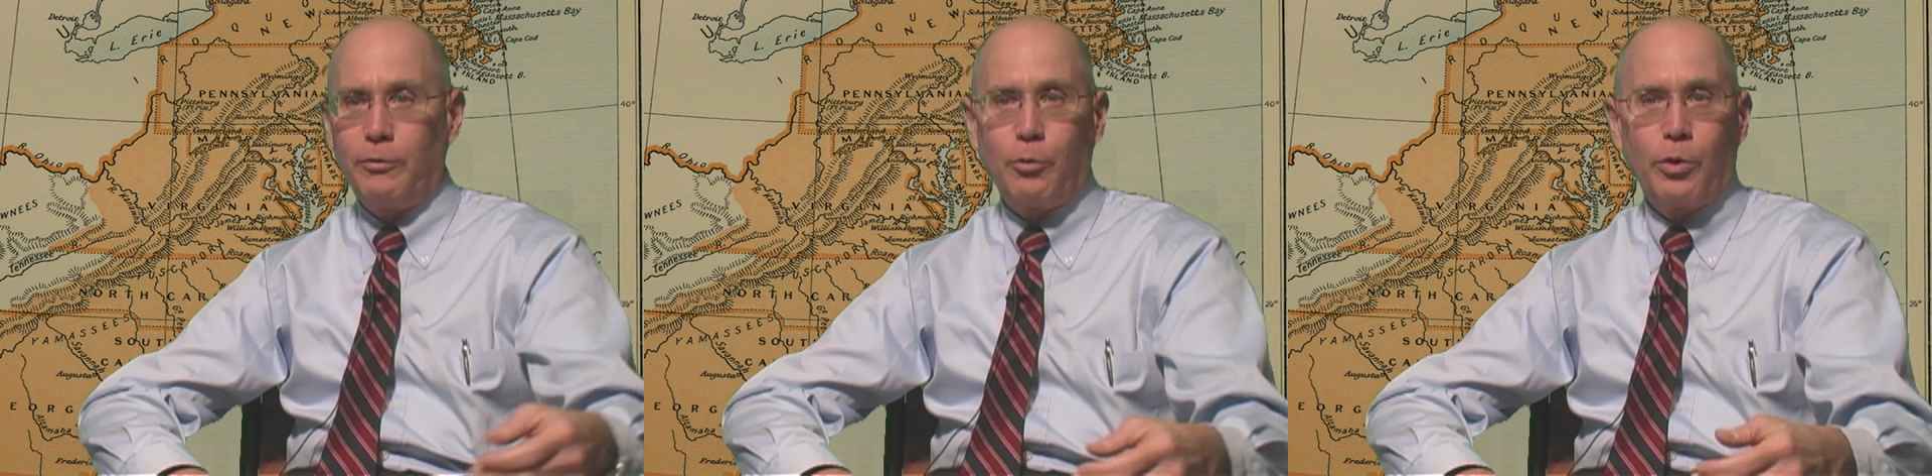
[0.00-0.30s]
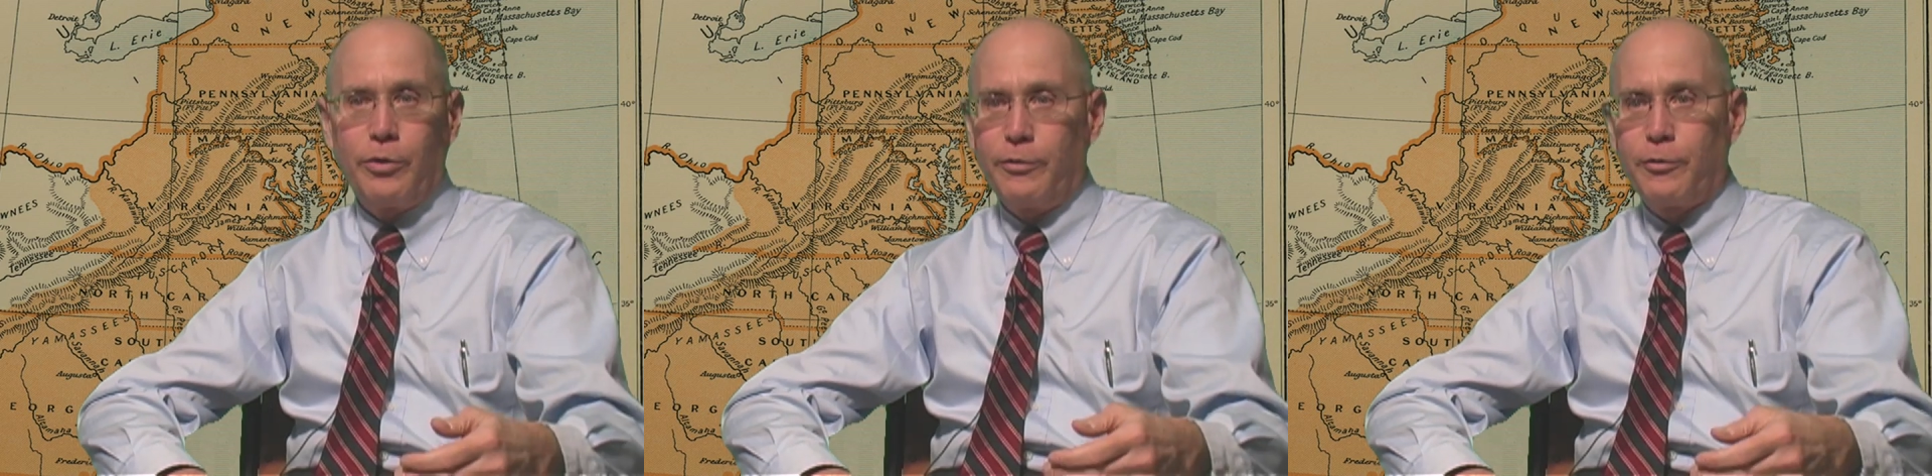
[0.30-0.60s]

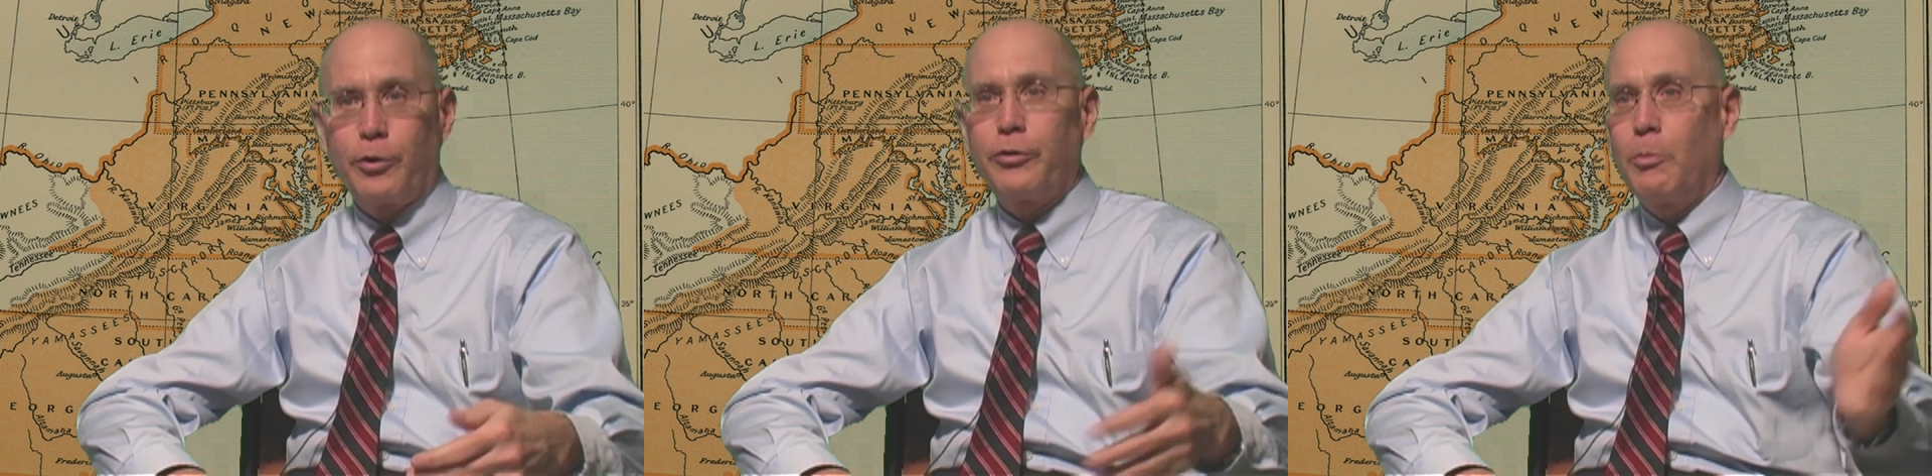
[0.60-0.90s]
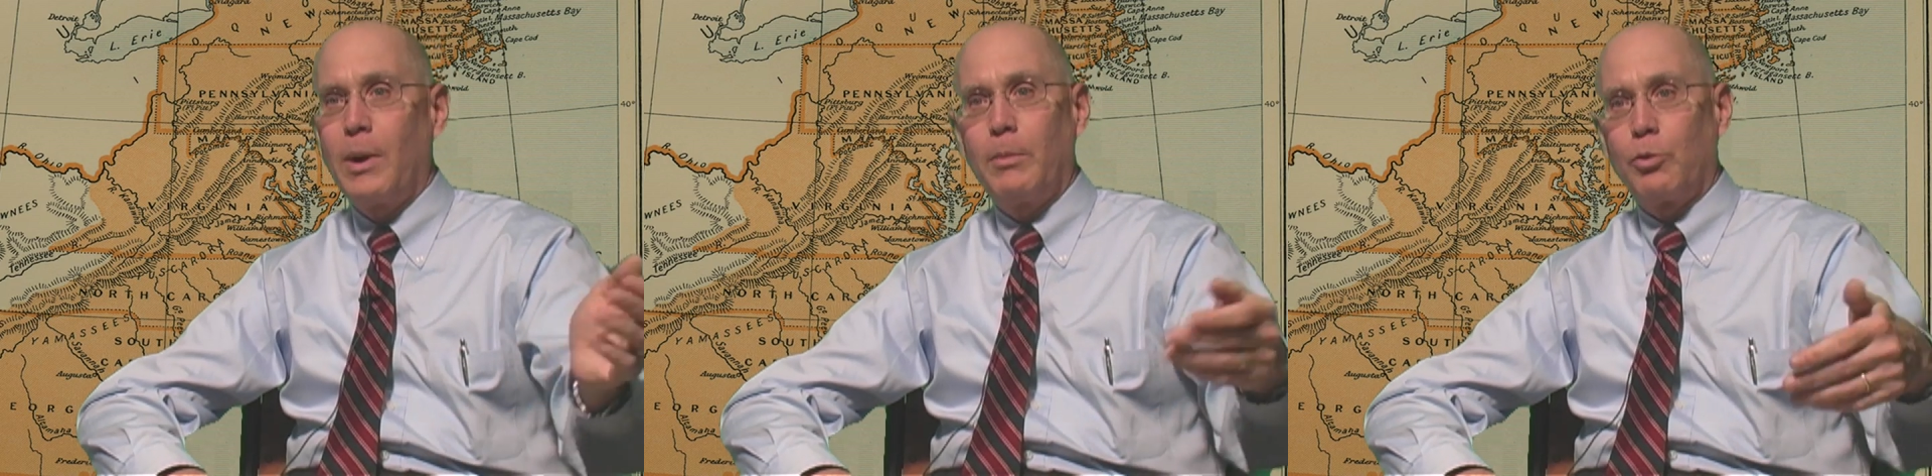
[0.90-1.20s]
for the First
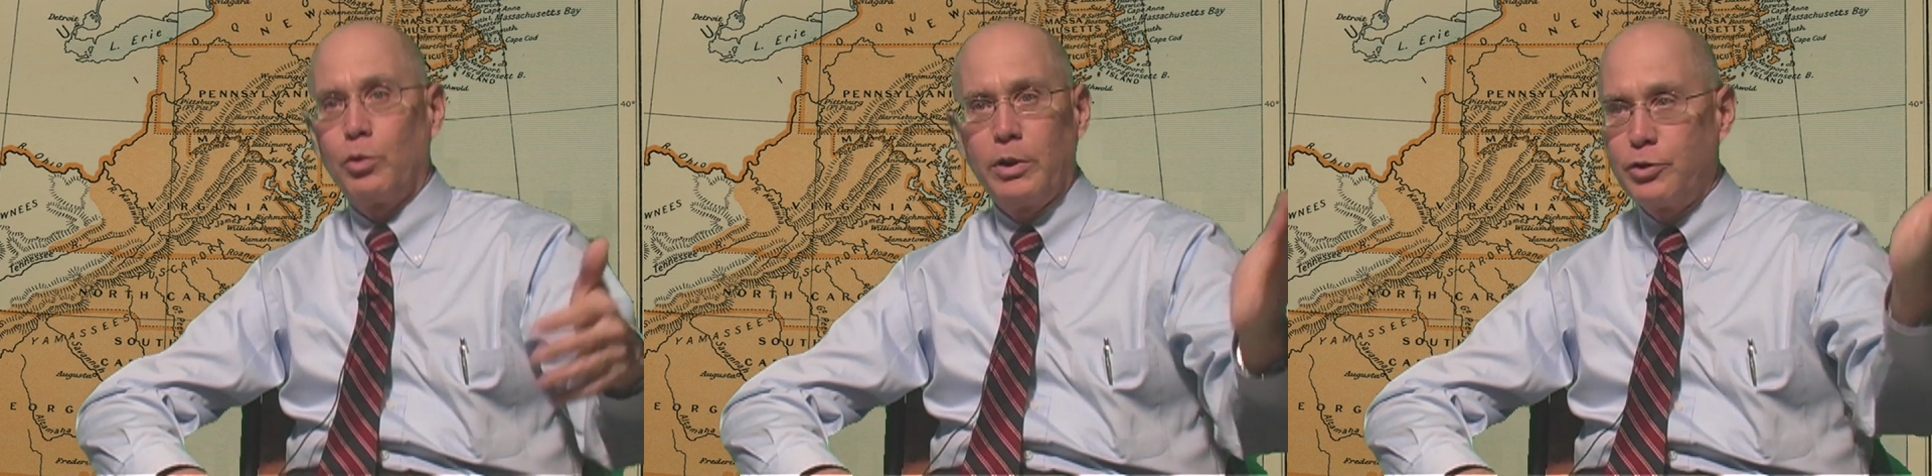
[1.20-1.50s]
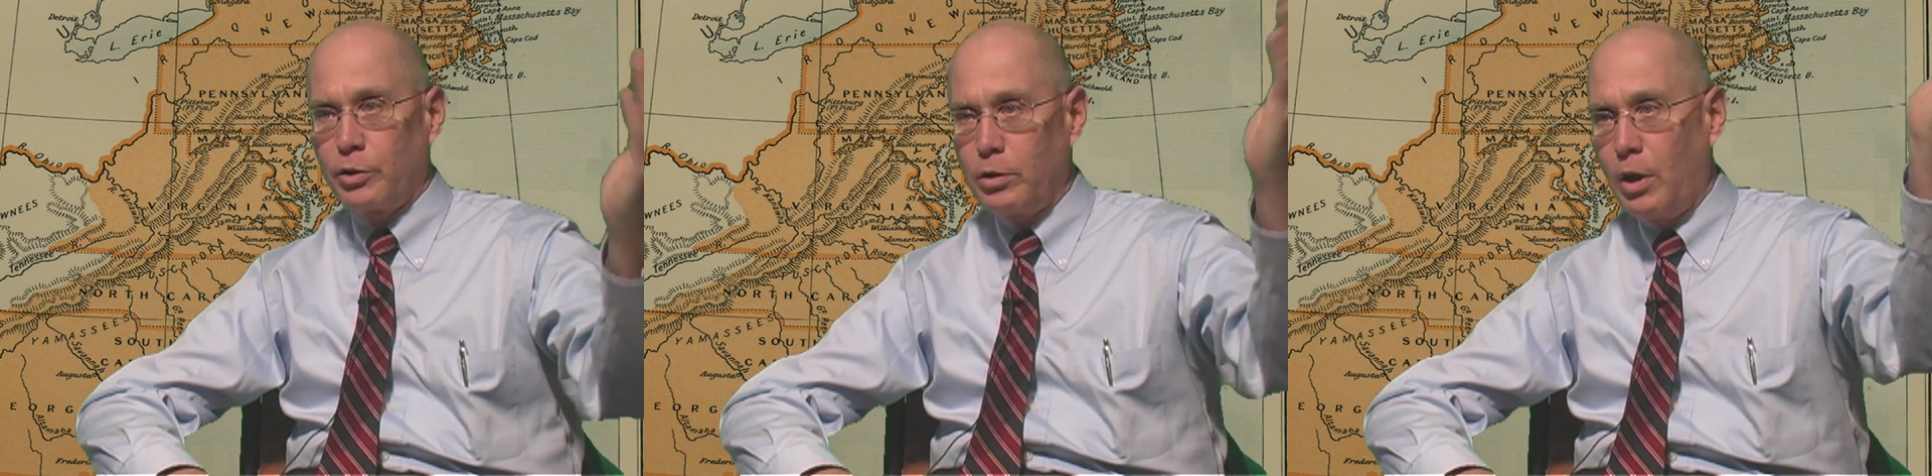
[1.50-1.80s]
Amendment
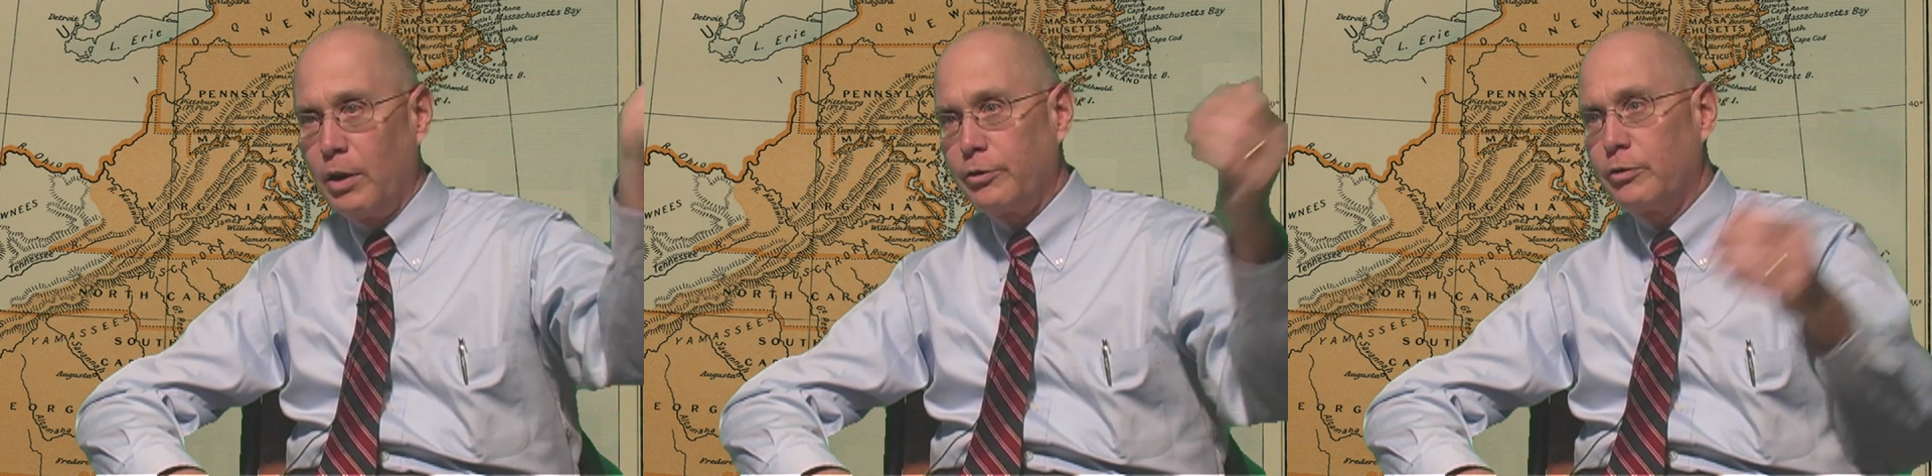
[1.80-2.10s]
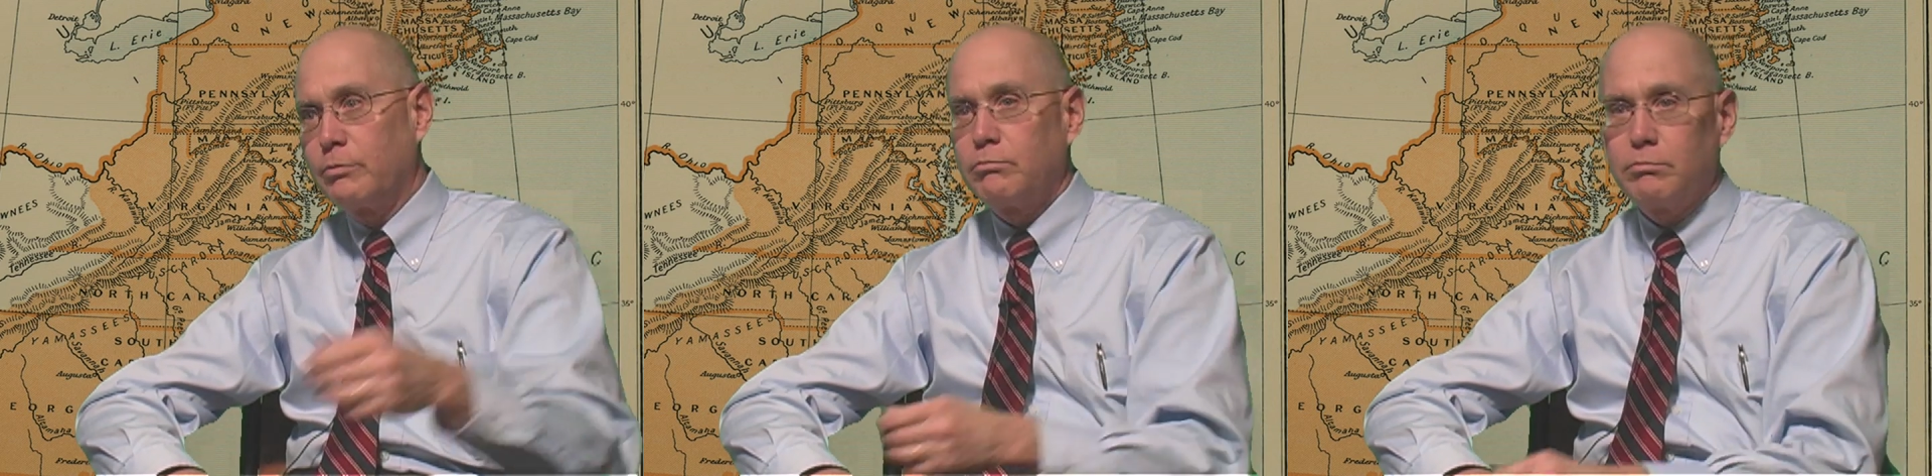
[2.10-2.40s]
religion clauses.